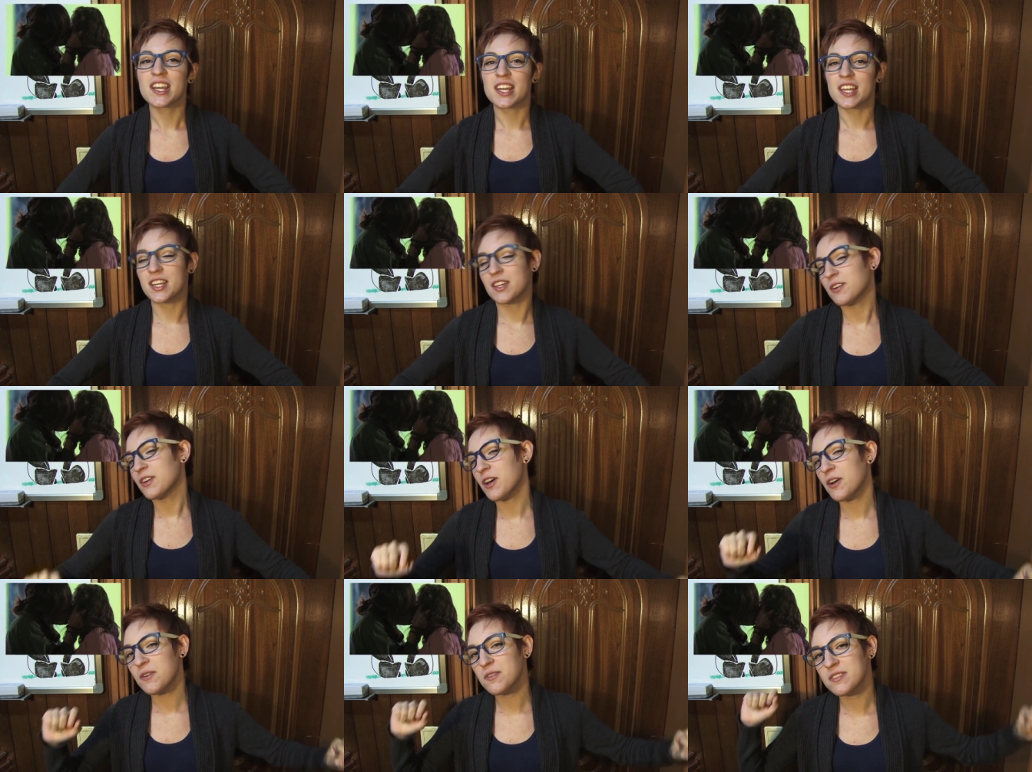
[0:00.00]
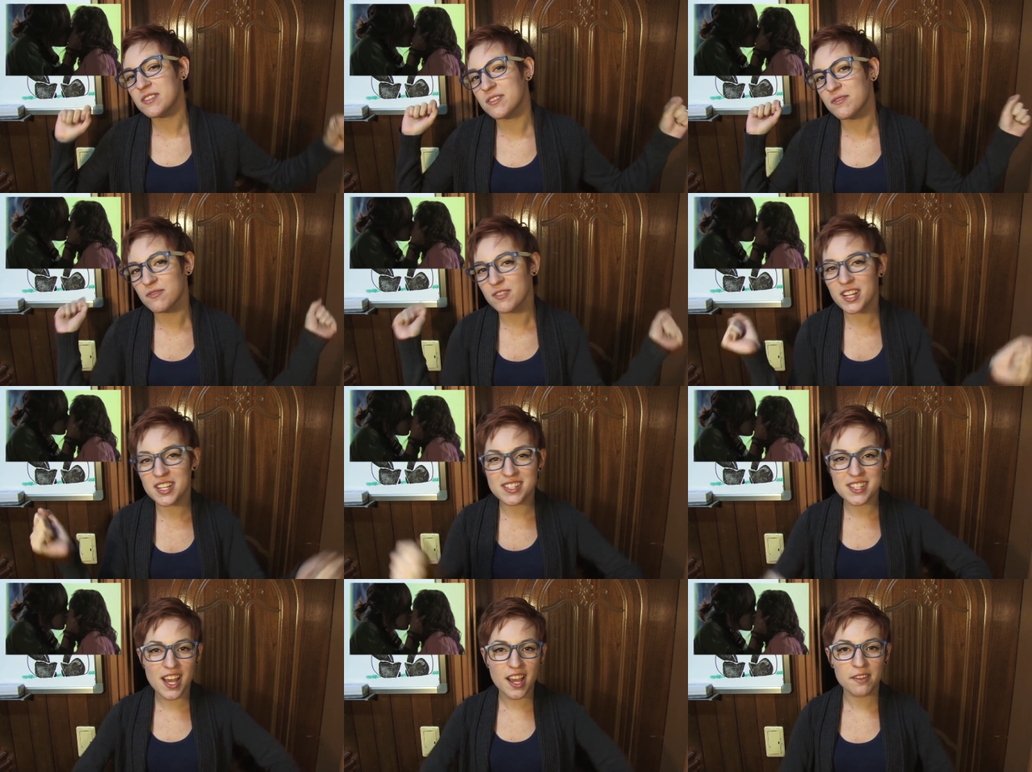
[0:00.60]
He goes and
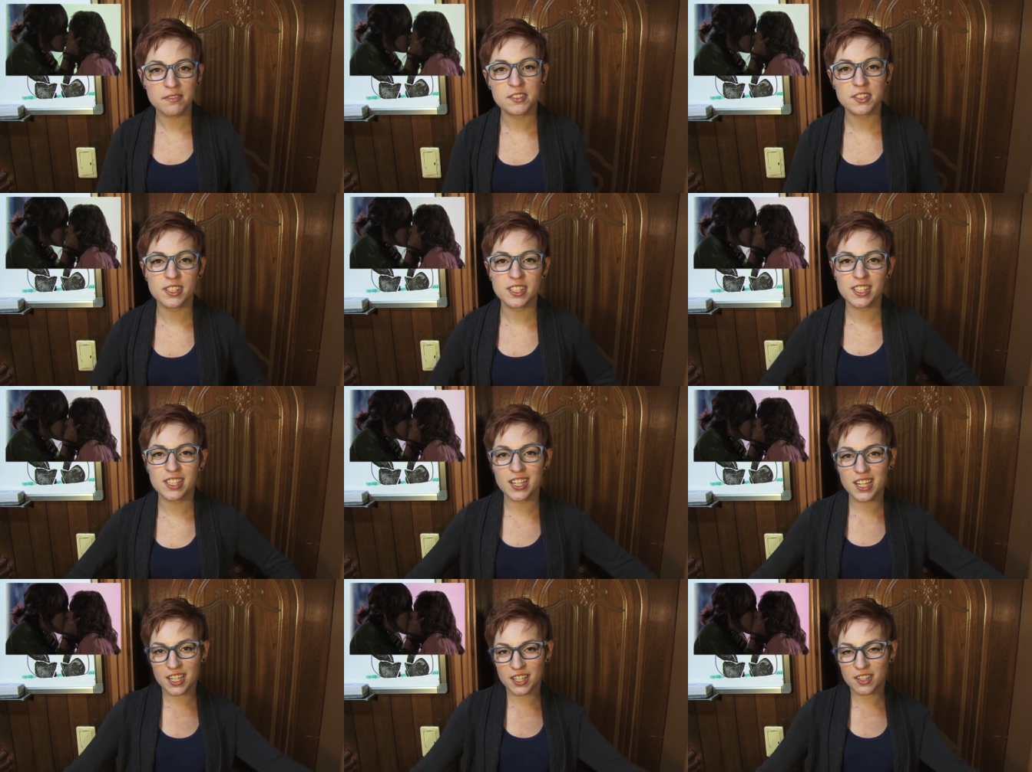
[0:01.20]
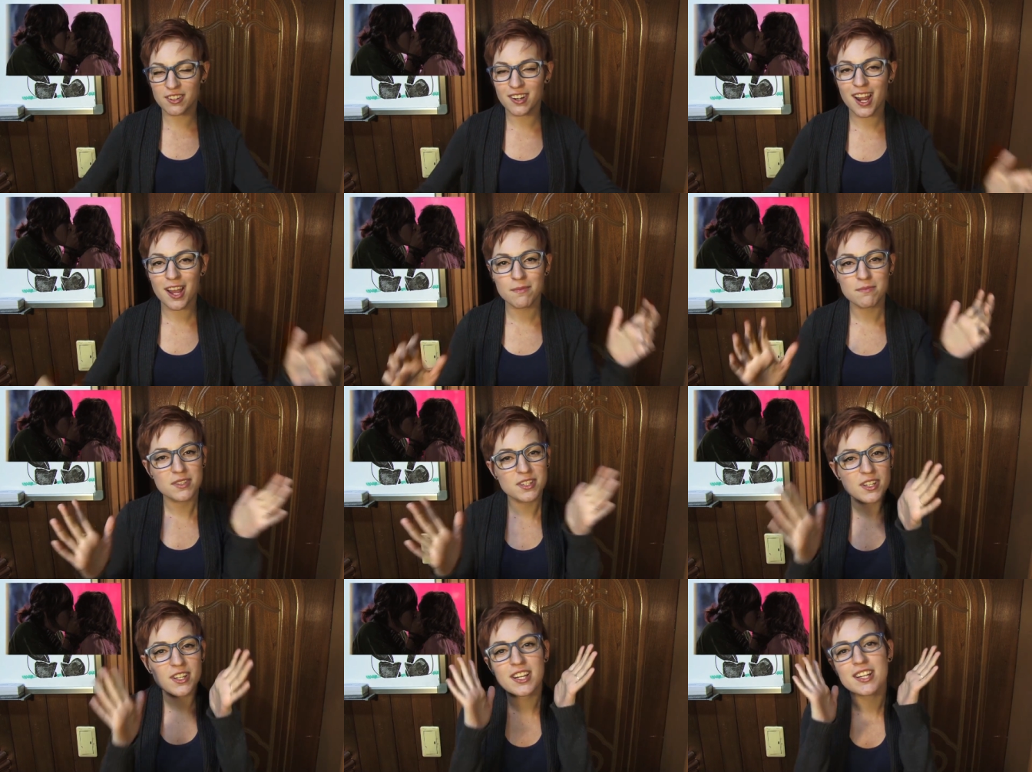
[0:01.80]
runs after her and
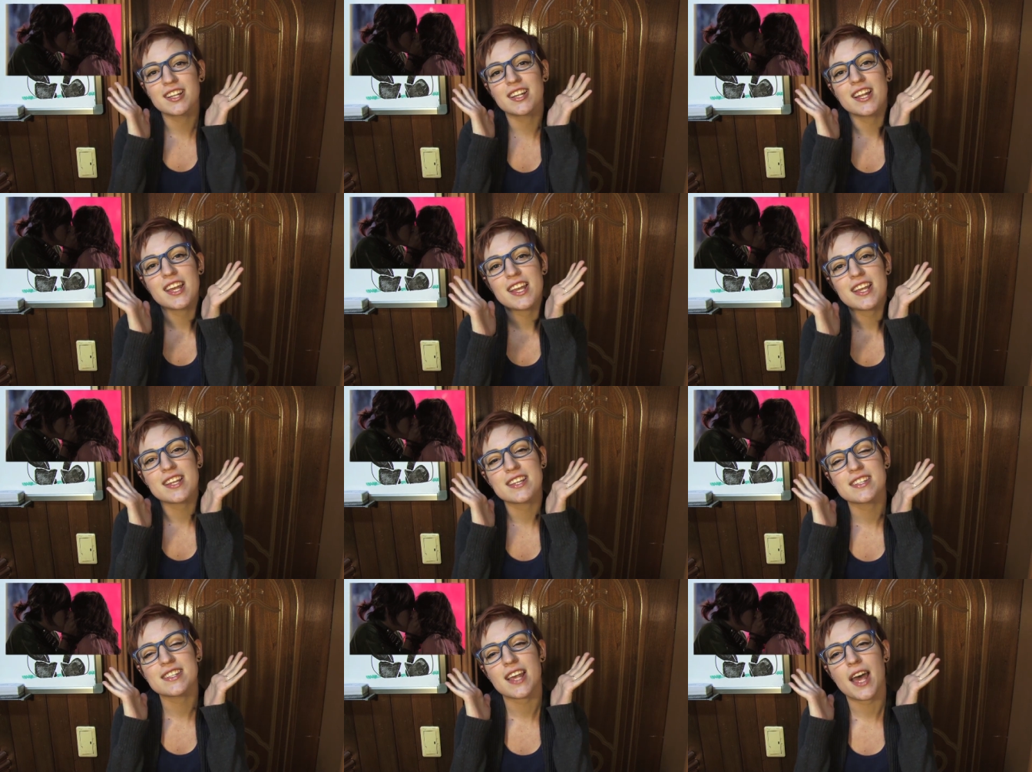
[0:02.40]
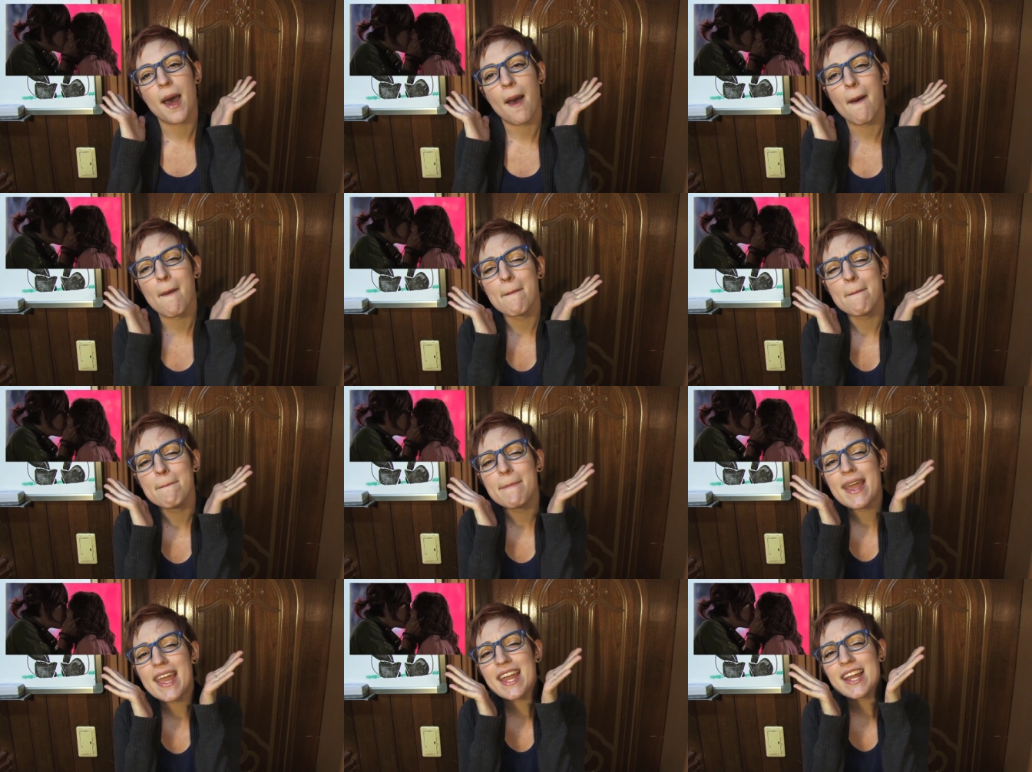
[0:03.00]
grabs her and lays a
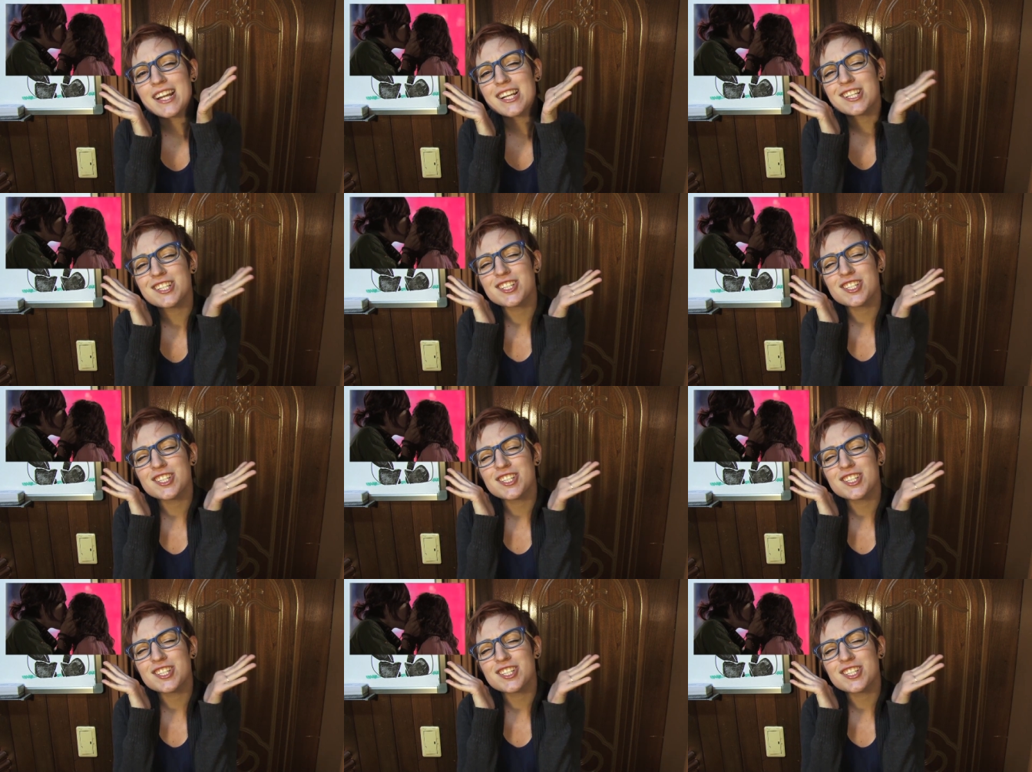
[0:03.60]
big